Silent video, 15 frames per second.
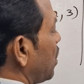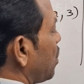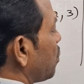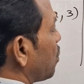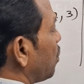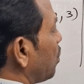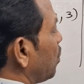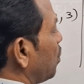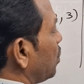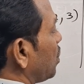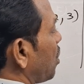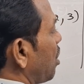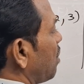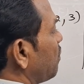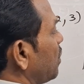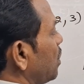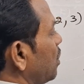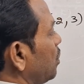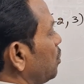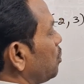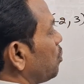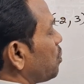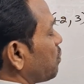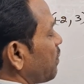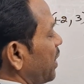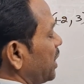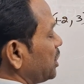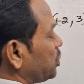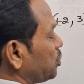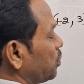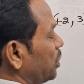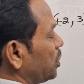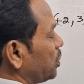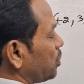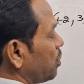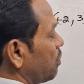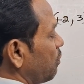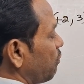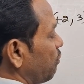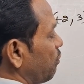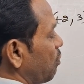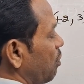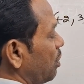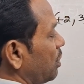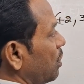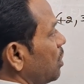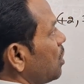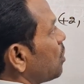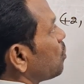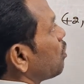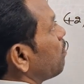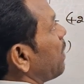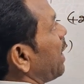So root of 2 square is 2 into 2, 4. So